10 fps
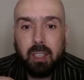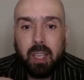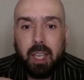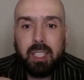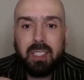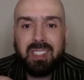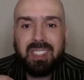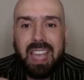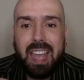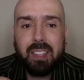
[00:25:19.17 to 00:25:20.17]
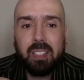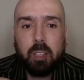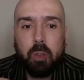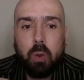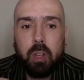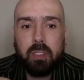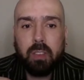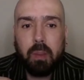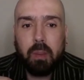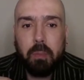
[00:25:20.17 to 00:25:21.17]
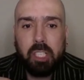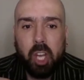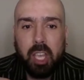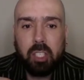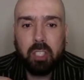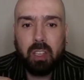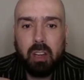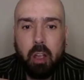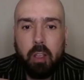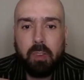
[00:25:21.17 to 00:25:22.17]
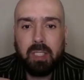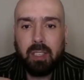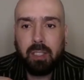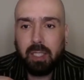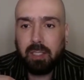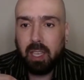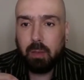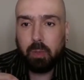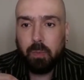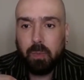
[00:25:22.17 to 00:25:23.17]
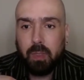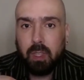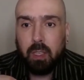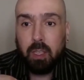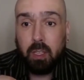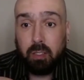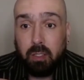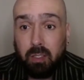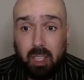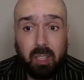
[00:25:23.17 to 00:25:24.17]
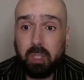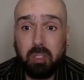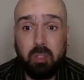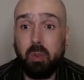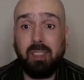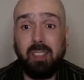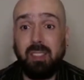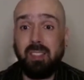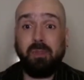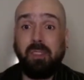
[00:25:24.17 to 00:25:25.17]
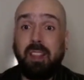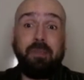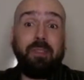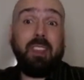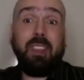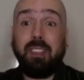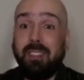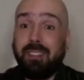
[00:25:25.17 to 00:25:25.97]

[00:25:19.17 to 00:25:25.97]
And he scattered the coins of the money changers and overturned their table. Do you think he was doing this as fluffy and...